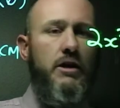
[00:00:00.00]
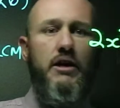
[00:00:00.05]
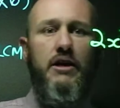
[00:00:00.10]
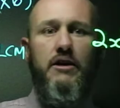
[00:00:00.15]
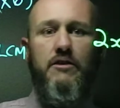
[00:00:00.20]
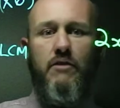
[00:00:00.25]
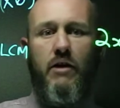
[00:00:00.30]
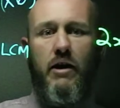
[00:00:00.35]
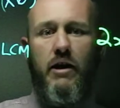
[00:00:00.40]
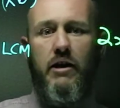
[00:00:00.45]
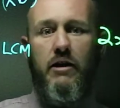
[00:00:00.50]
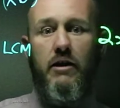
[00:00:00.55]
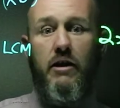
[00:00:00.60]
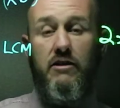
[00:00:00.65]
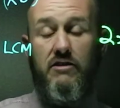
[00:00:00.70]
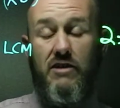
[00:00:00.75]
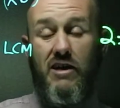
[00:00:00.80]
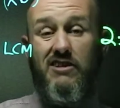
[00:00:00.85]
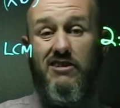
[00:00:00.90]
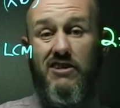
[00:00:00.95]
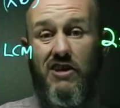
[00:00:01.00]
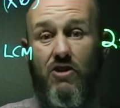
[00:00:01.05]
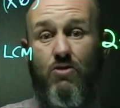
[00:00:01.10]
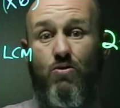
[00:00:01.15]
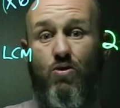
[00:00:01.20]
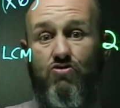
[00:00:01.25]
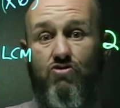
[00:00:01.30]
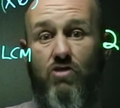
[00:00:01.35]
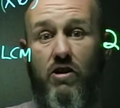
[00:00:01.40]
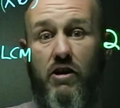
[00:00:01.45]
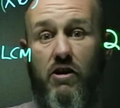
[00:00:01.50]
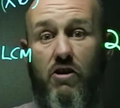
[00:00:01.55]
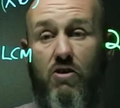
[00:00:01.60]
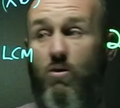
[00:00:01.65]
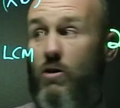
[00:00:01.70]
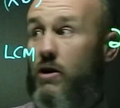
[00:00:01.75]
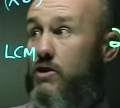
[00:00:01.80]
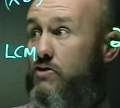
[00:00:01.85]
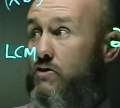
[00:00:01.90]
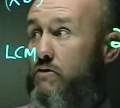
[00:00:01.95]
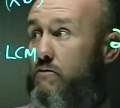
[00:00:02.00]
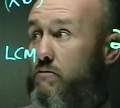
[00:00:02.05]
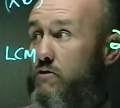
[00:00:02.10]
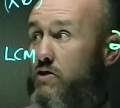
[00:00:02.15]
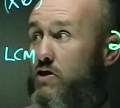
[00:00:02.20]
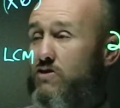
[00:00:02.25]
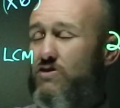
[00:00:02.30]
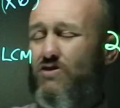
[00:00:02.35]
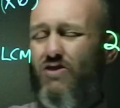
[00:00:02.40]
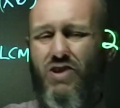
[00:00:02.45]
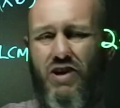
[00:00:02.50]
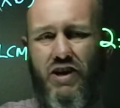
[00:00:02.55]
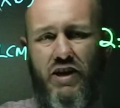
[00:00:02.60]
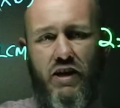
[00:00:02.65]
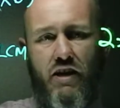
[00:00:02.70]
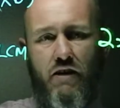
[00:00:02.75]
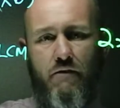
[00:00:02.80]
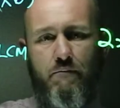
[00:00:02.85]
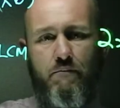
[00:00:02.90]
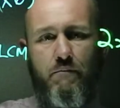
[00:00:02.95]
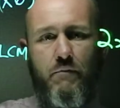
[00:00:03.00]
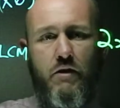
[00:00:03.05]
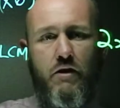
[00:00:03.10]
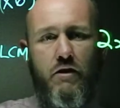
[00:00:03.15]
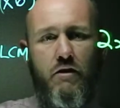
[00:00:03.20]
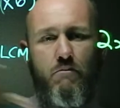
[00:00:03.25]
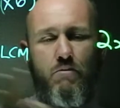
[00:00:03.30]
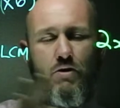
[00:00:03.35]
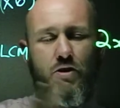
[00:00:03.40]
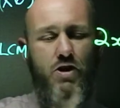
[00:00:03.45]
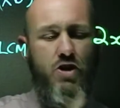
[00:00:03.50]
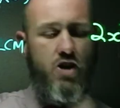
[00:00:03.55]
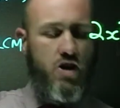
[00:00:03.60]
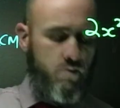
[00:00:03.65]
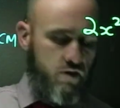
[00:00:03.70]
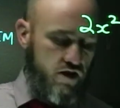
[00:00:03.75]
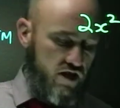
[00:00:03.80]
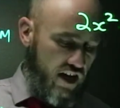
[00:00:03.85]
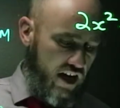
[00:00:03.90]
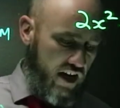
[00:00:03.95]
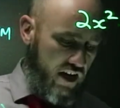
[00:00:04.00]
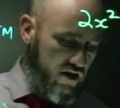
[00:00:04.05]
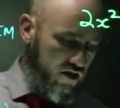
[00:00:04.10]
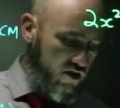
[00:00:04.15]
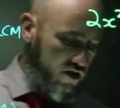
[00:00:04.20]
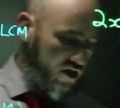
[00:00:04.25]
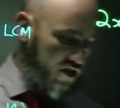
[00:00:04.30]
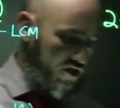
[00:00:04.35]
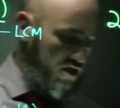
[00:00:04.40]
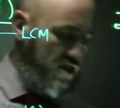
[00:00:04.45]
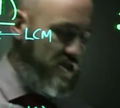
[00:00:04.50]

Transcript: is actually a quadratic equation. So it's not linear, but you could be taken to this